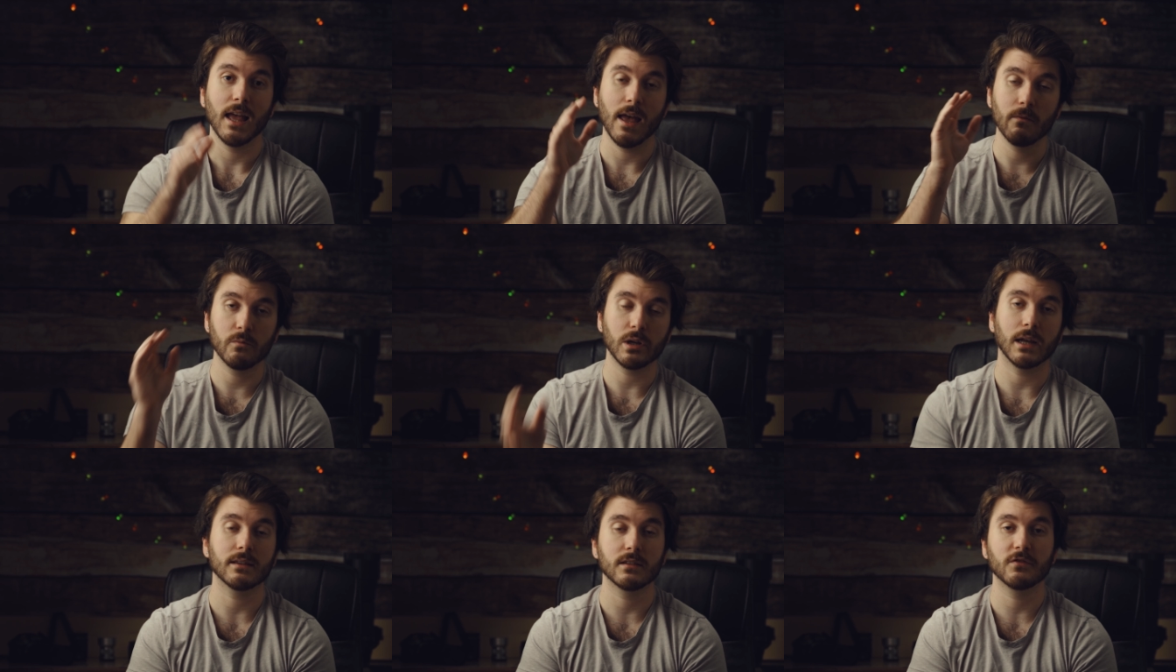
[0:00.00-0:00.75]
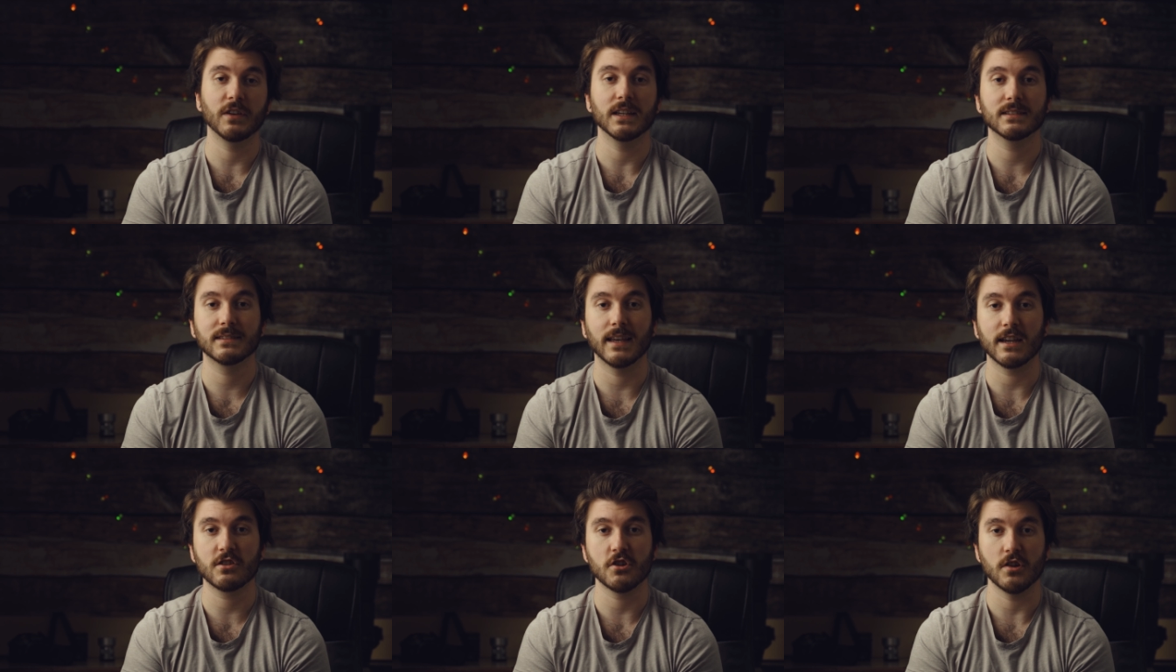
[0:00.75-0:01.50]
and without the face
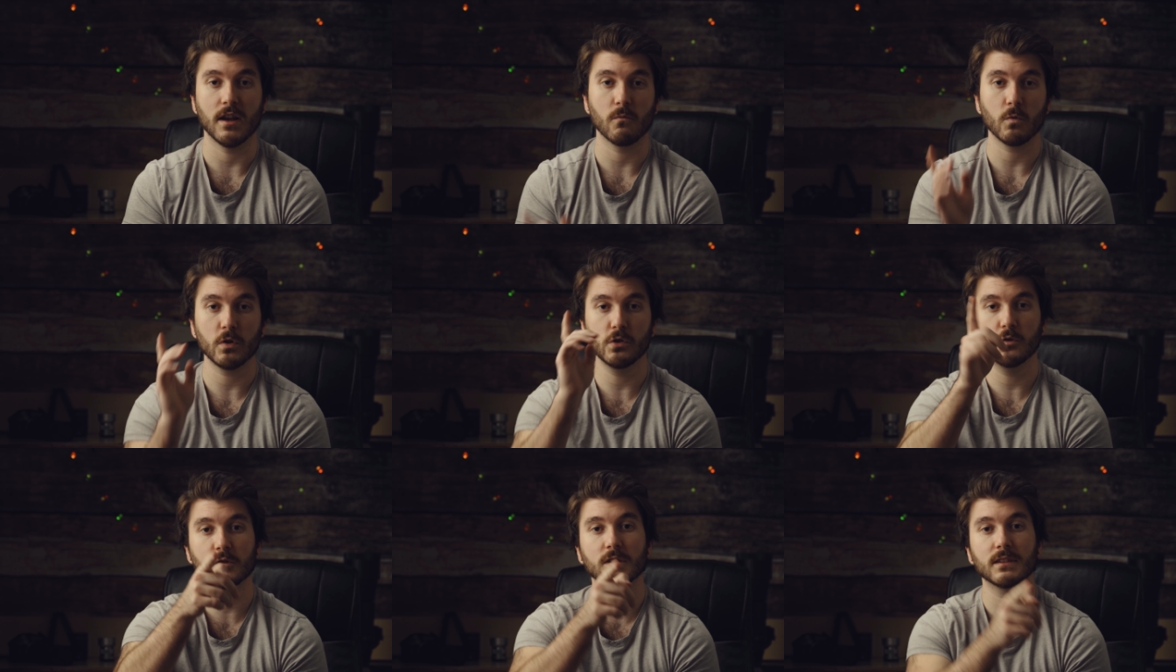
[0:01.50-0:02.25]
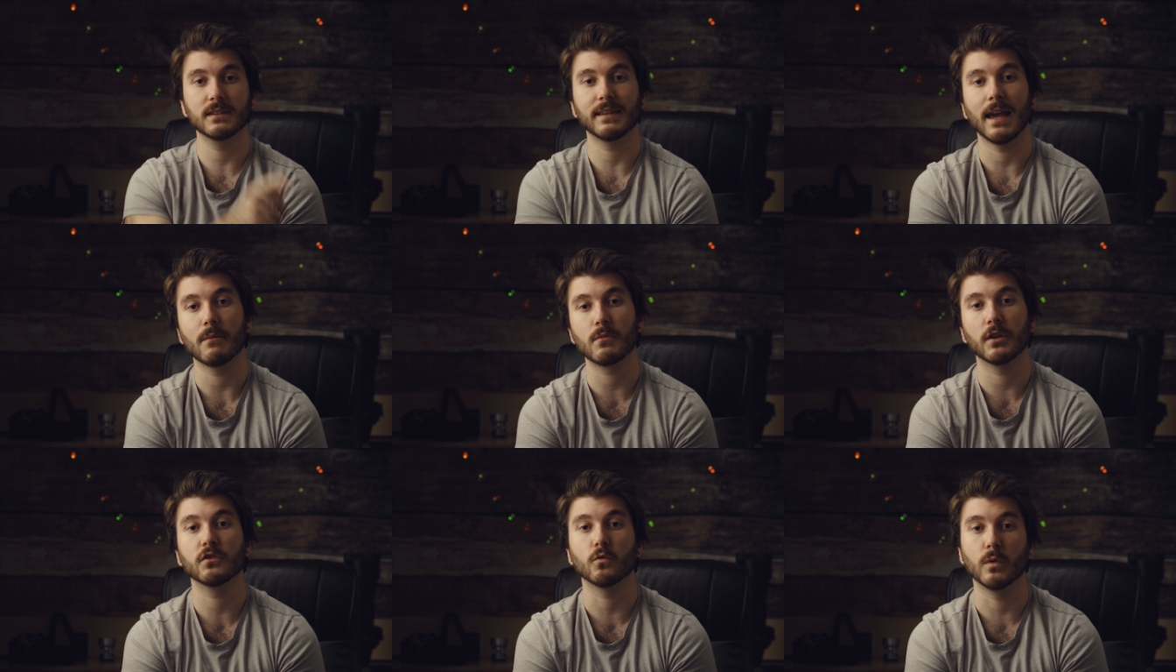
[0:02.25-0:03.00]
detection and we're using the
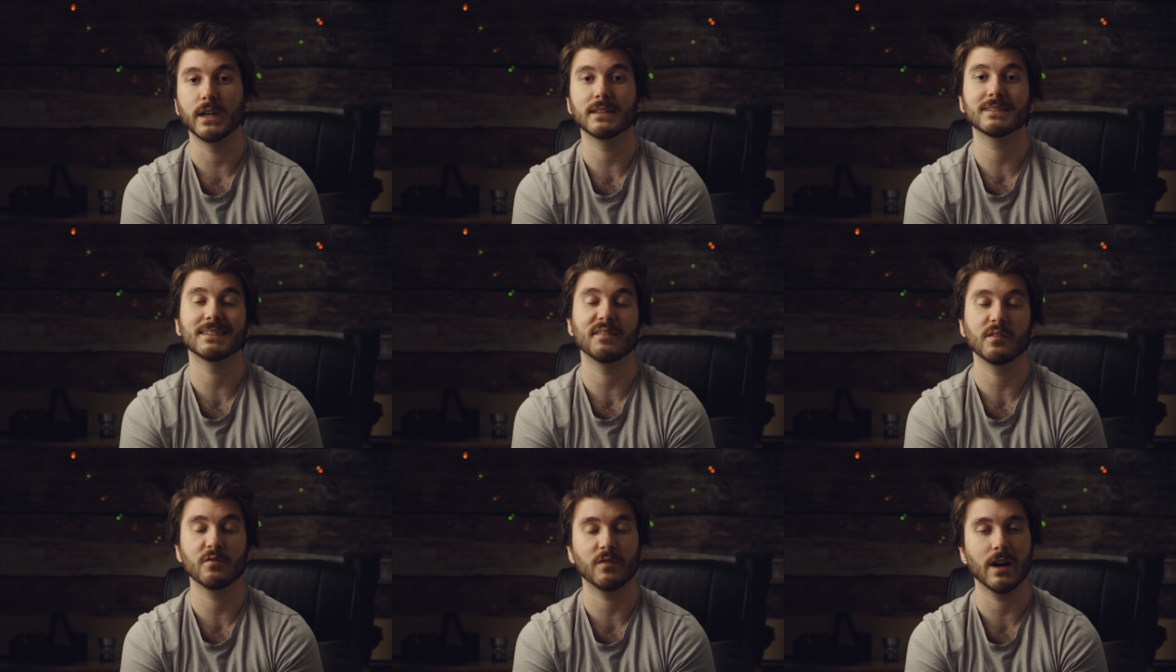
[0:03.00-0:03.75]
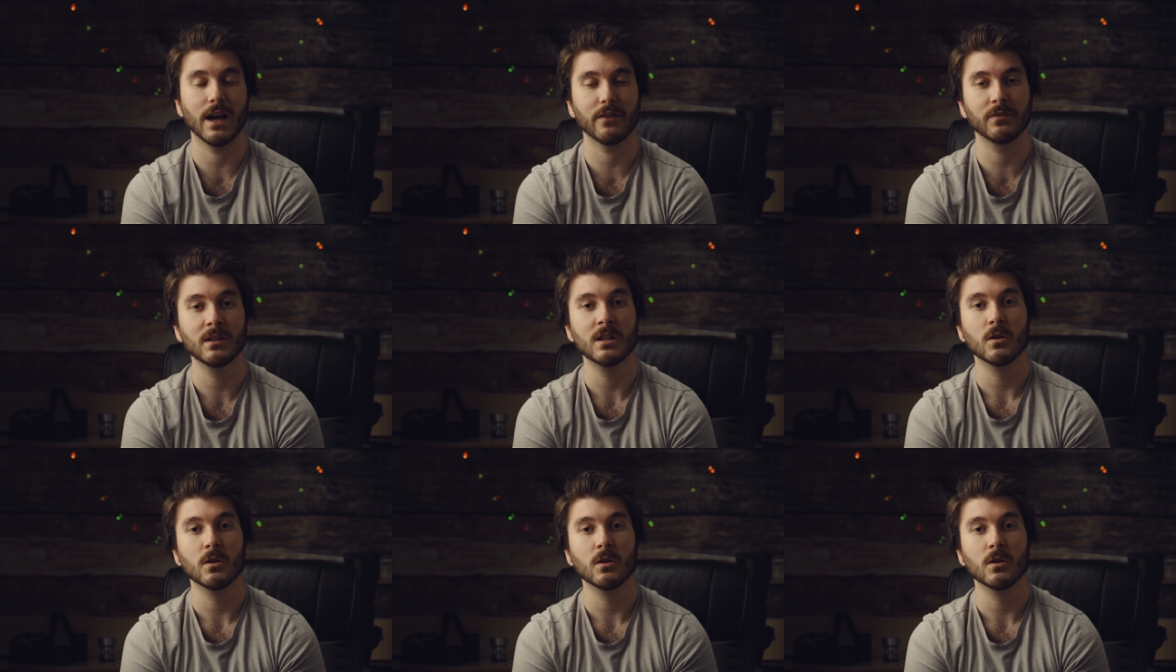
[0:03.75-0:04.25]
Tamron 2875